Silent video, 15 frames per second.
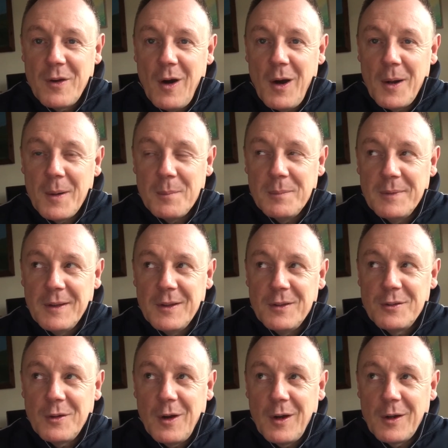time,
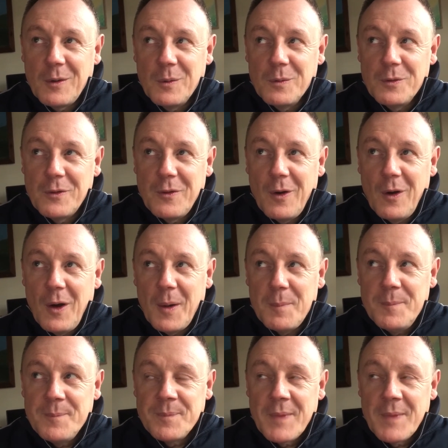these cycles of time.